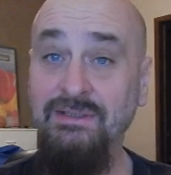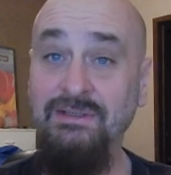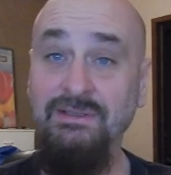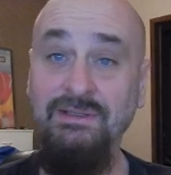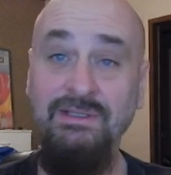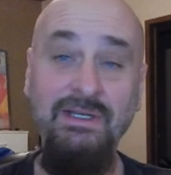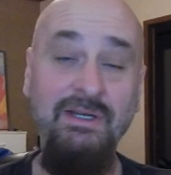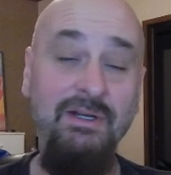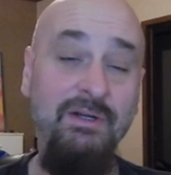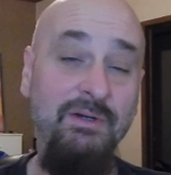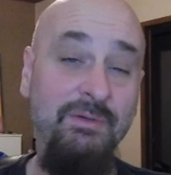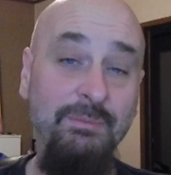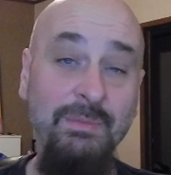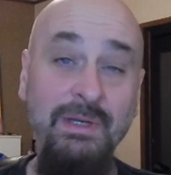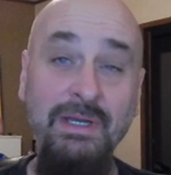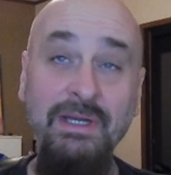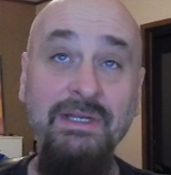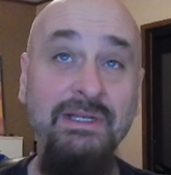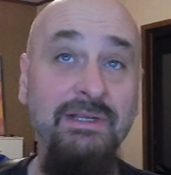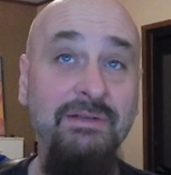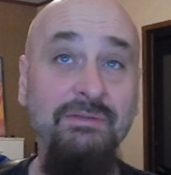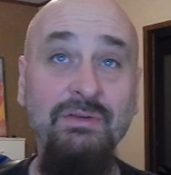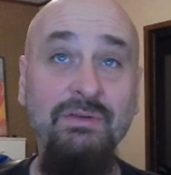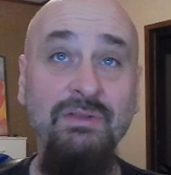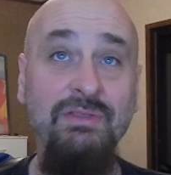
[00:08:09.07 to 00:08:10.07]
You know, many
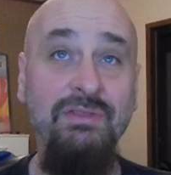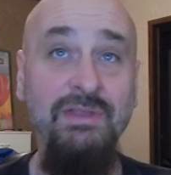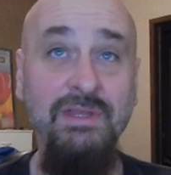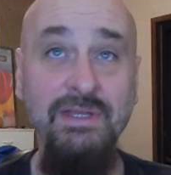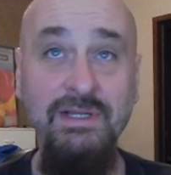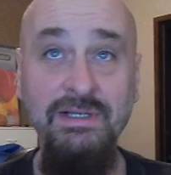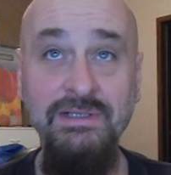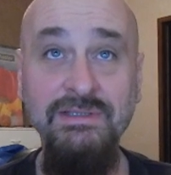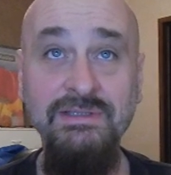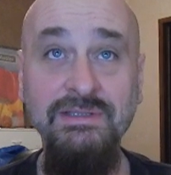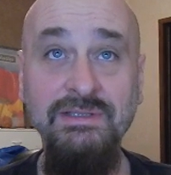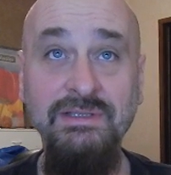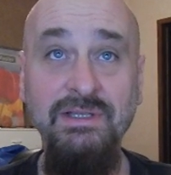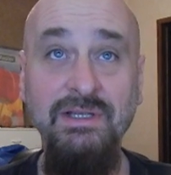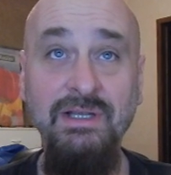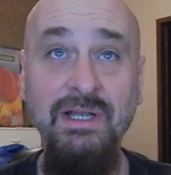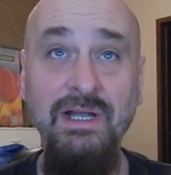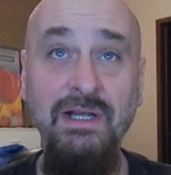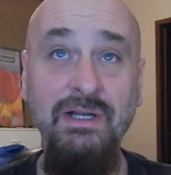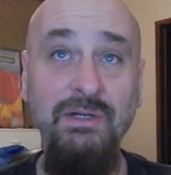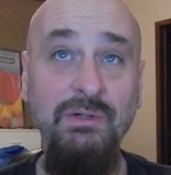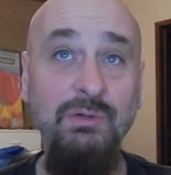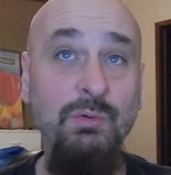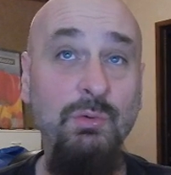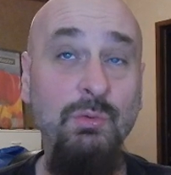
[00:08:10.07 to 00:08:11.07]
different things.
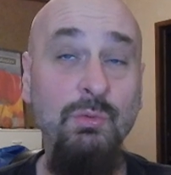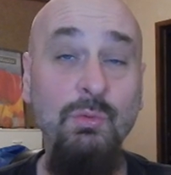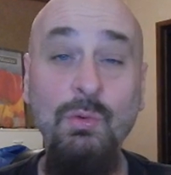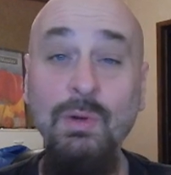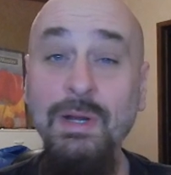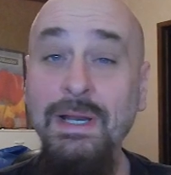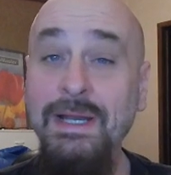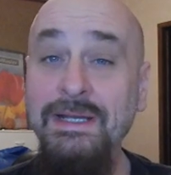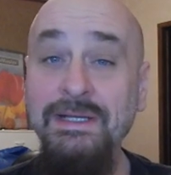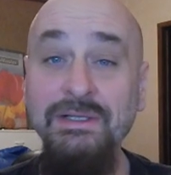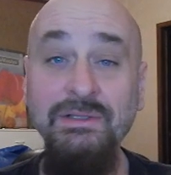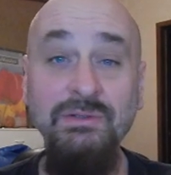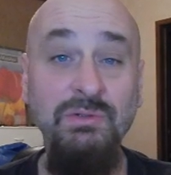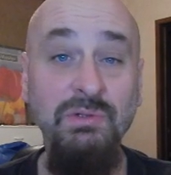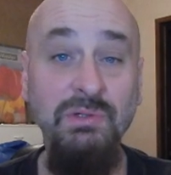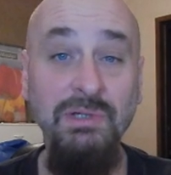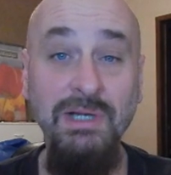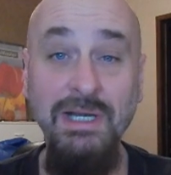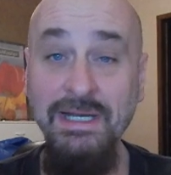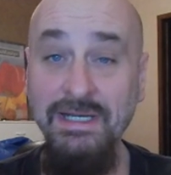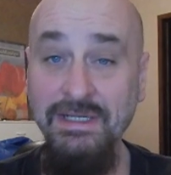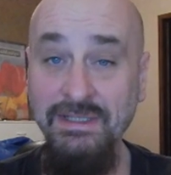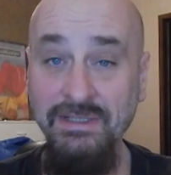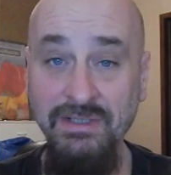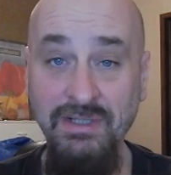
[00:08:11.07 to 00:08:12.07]

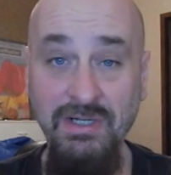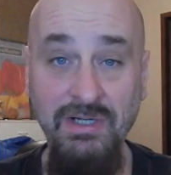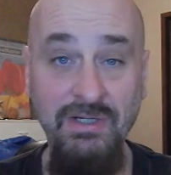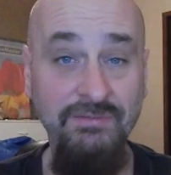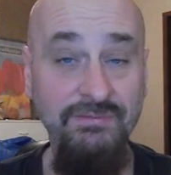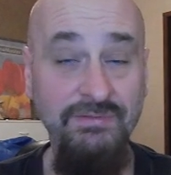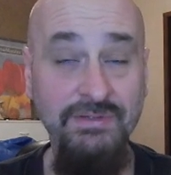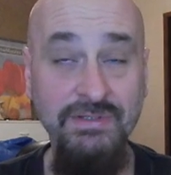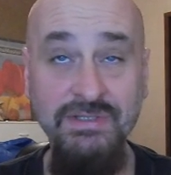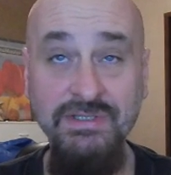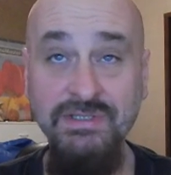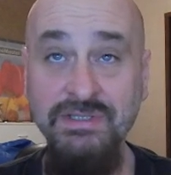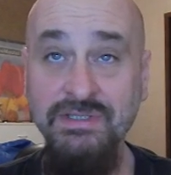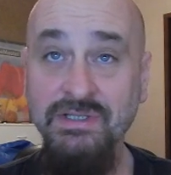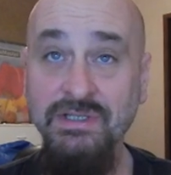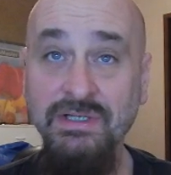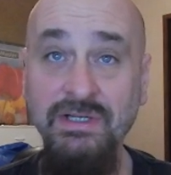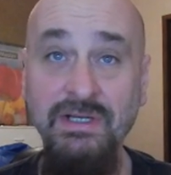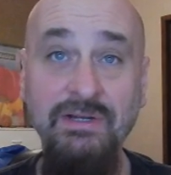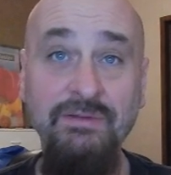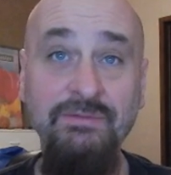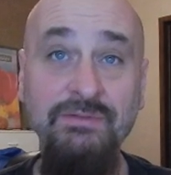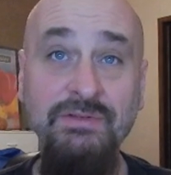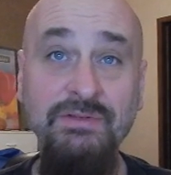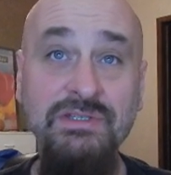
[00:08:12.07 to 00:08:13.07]
Great Office
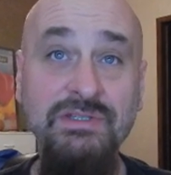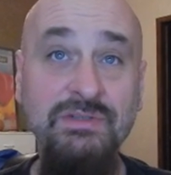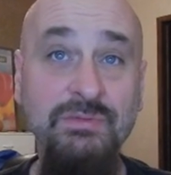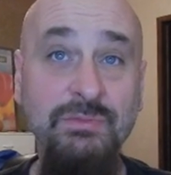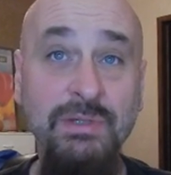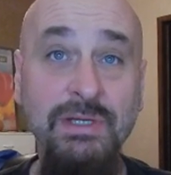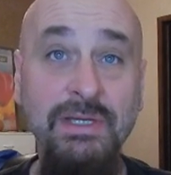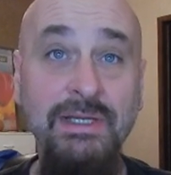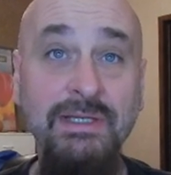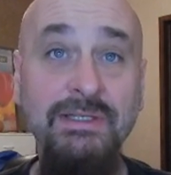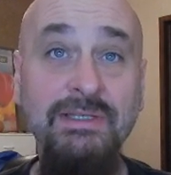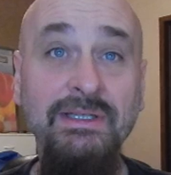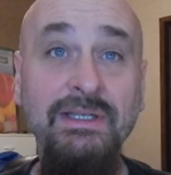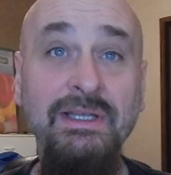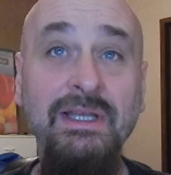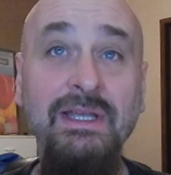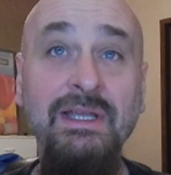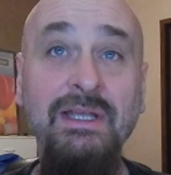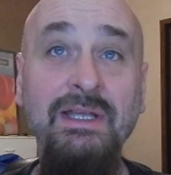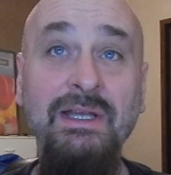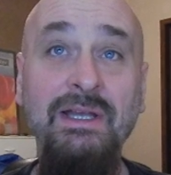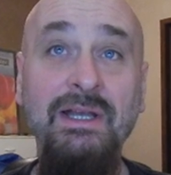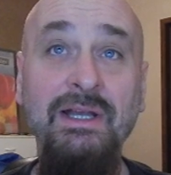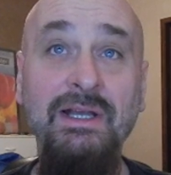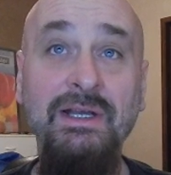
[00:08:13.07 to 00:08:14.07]
suite
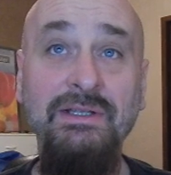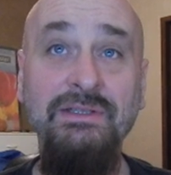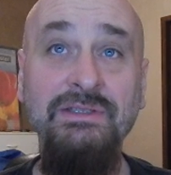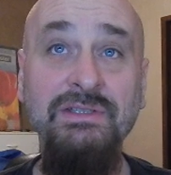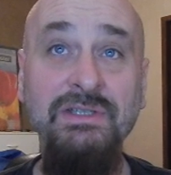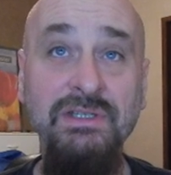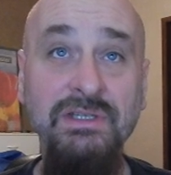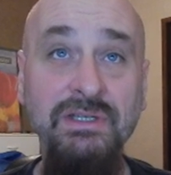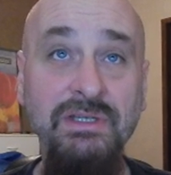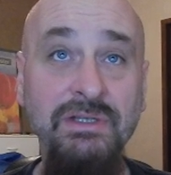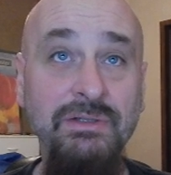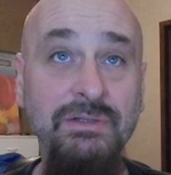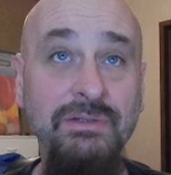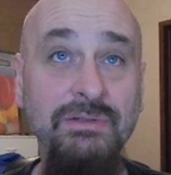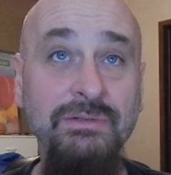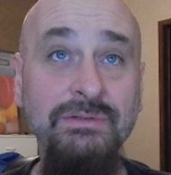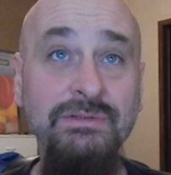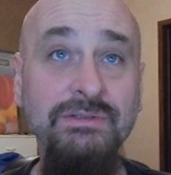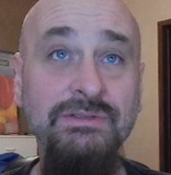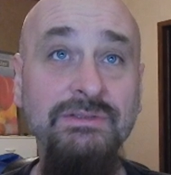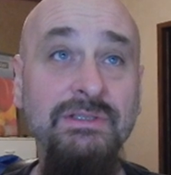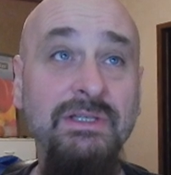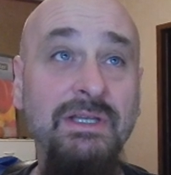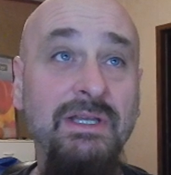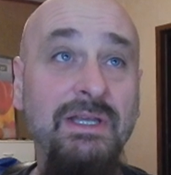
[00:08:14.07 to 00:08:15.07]
to
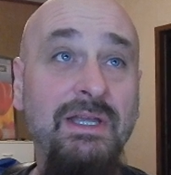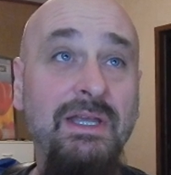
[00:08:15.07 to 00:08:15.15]
use.